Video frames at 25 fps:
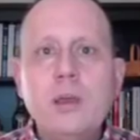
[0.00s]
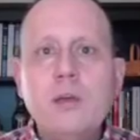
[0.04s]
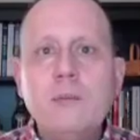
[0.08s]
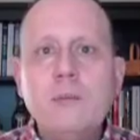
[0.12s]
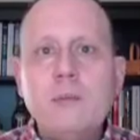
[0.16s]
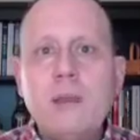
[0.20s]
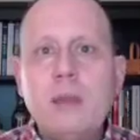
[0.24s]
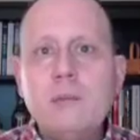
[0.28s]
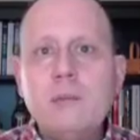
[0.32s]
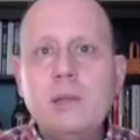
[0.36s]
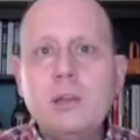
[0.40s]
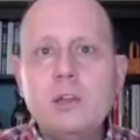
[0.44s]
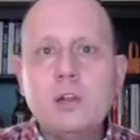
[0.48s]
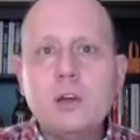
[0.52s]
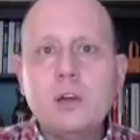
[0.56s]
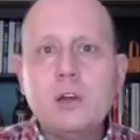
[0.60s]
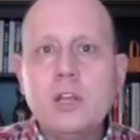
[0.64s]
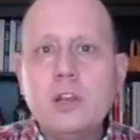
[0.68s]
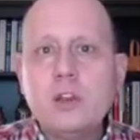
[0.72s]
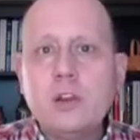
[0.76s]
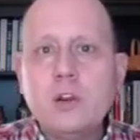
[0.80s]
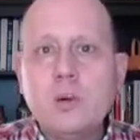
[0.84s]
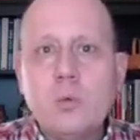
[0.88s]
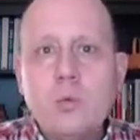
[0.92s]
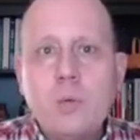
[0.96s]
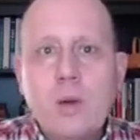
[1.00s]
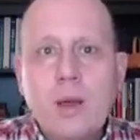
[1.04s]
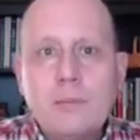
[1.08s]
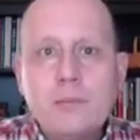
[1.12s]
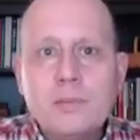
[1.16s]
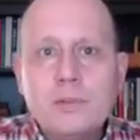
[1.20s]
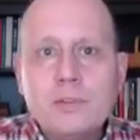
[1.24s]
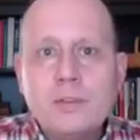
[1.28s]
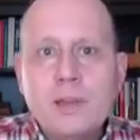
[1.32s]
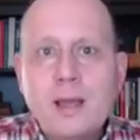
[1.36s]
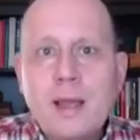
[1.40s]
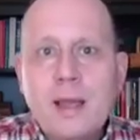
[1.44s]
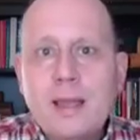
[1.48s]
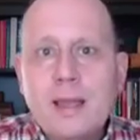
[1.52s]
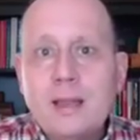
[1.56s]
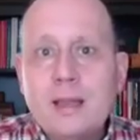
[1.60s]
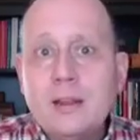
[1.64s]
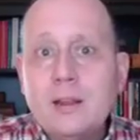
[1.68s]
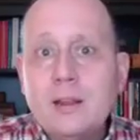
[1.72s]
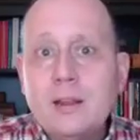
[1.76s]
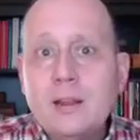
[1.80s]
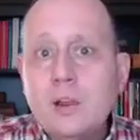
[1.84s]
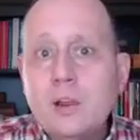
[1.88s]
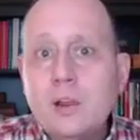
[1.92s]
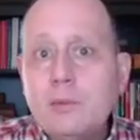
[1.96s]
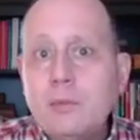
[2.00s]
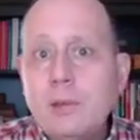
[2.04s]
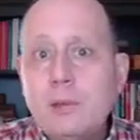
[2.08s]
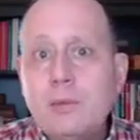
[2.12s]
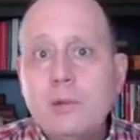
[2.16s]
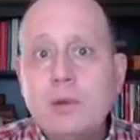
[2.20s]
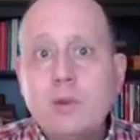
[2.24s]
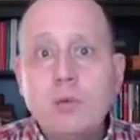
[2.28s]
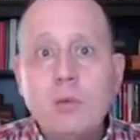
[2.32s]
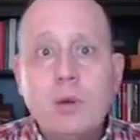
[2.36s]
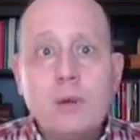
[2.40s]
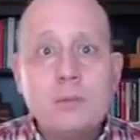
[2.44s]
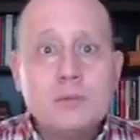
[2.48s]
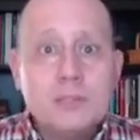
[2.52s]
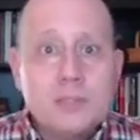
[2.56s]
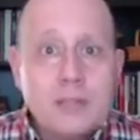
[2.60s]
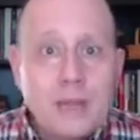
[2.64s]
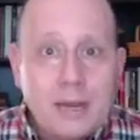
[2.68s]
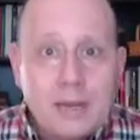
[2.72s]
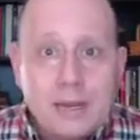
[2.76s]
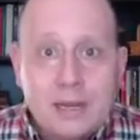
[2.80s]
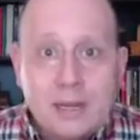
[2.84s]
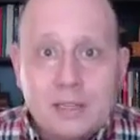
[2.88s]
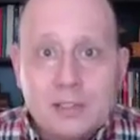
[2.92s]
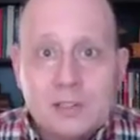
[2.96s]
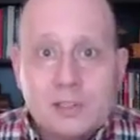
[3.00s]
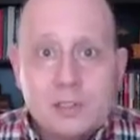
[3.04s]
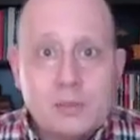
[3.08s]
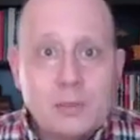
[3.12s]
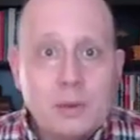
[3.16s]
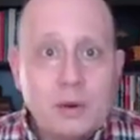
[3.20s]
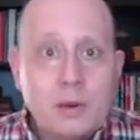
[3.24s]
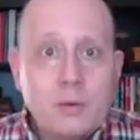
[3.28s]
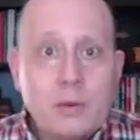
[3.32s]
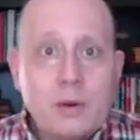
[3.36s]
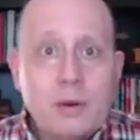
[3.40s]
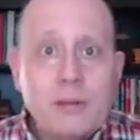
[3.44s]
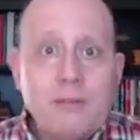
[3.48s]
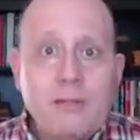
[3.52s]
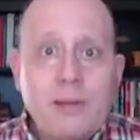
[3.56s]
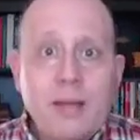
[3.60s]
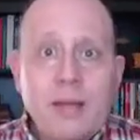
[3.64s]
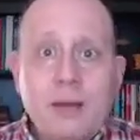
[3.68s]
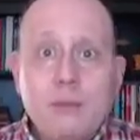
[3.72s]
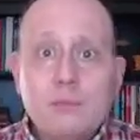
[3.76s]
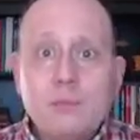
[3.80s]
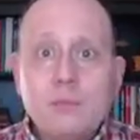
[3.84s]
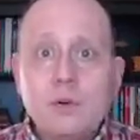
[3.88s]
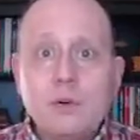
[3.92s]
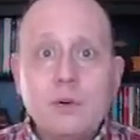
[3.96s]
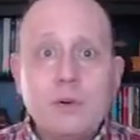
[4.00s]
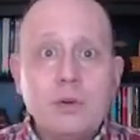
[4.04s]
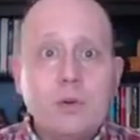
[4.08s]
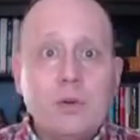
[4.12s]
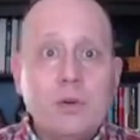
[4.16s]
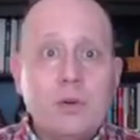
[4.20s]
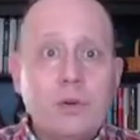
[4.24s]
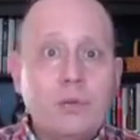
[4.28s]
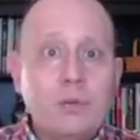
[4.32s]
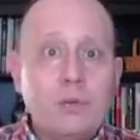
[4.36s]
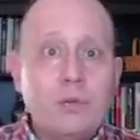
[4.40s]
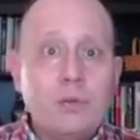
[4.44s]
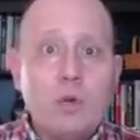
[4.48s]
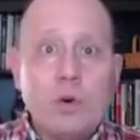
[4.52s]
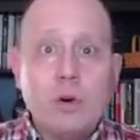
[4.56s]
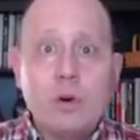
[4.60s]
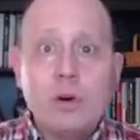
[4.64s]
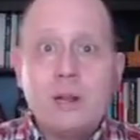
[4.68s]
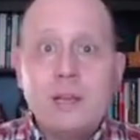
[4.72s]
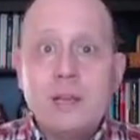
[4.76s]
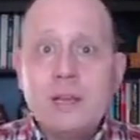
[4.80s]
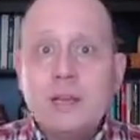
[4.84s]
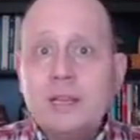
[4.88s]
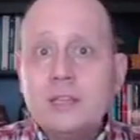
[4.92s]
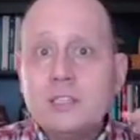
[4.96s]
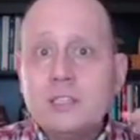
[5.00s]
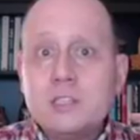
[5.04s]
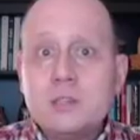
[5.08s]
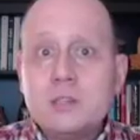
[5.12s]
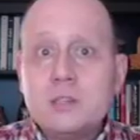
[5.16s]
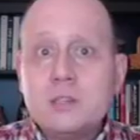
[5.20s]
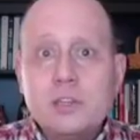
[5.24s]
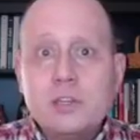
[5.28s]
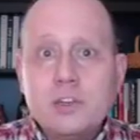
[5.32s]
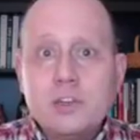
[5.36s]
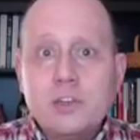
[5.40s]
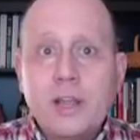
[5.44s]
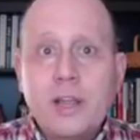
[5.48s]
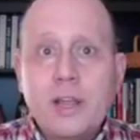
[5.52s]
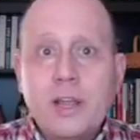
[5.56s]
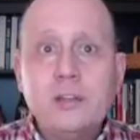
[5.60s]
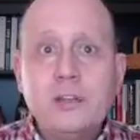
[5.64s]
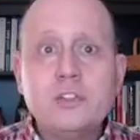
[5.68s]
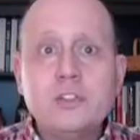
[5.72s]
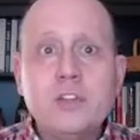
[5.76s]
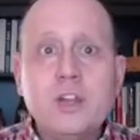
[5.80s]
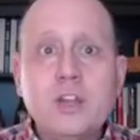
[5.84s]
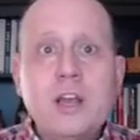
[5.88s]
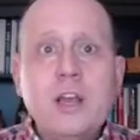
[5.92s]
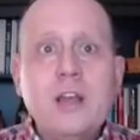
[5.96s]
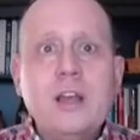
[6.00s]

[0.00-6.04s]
Maybe look at your website. Maybe your website needs to be revamped, or wording needs to be changed.